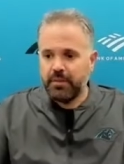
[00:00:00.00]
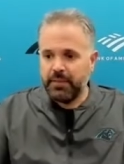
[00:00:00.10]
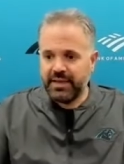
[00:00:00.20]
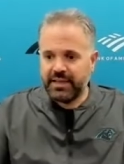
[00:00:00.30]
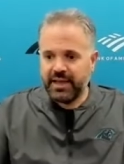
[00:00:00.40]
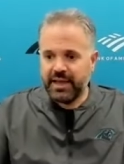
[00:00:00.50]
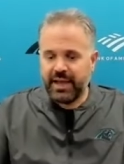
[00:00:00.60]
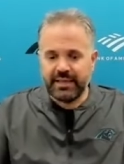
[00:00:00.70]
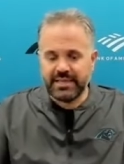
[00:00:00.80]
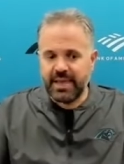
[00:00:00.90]
But
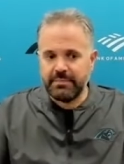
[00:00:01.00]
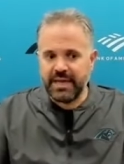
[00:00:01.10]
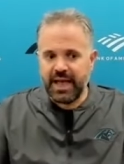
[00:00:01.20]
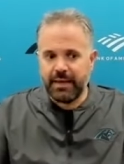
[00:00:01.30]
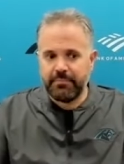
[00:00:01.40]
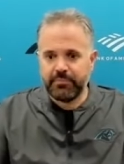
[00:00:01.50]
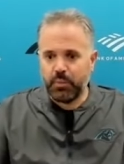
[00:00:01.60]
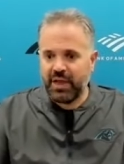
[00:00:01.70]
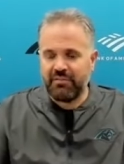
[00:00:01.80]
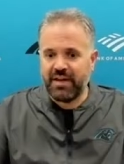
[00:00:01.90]
at the same time,
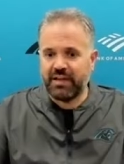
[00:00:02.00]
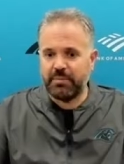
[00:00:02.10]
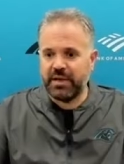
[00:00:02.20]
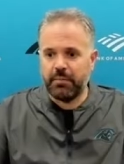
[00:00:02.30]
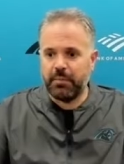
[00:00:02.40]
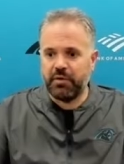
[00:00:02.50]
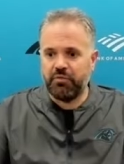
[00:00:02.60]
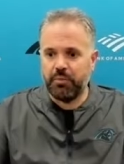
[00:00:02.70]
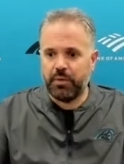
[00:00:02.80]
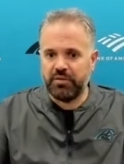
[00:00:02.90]
we have got to become a better
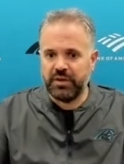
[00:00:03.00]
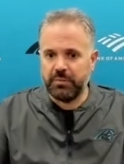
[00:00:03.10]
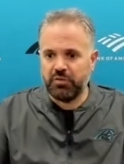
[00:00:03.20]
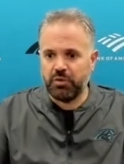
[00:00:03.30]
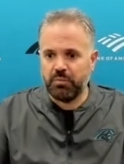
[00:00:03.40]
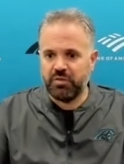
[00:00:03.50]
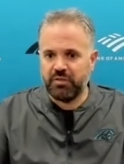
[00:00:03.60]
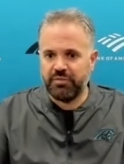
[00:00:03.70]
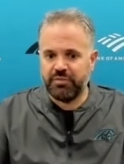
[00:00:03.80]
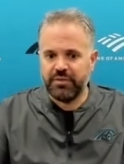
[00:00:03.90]
football team in terms of